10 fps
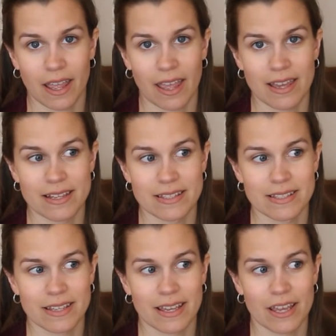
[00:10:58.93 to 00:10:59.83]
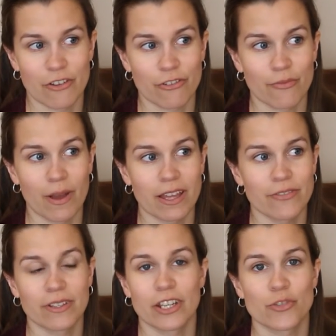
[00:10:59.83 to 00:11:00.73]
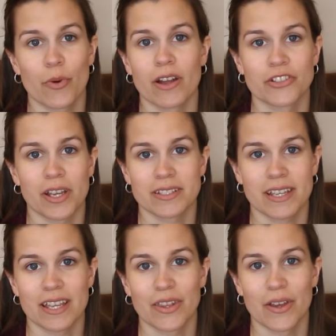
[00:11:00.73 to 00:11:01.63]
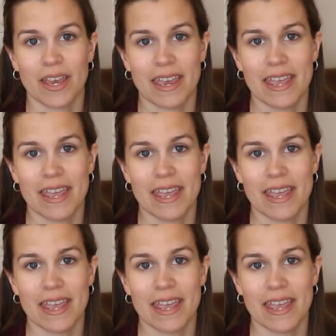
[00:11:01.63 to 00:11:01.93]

And if my finished project can look